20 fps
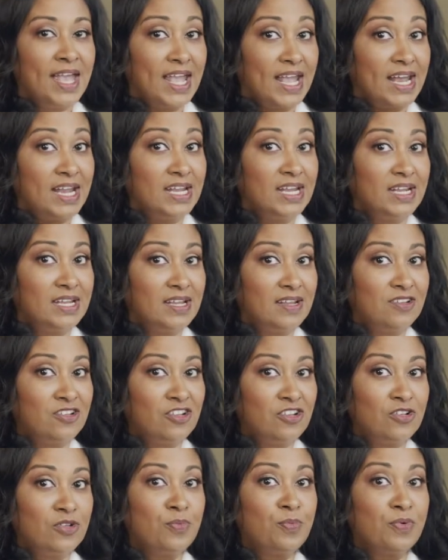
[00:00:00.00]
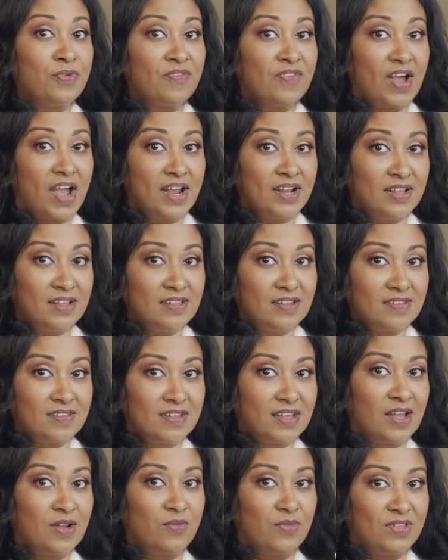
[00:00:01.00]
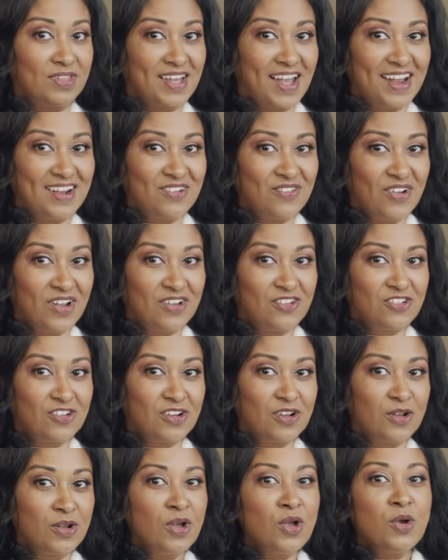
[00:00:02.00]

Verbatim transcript: In addition to providing the skin with hydration,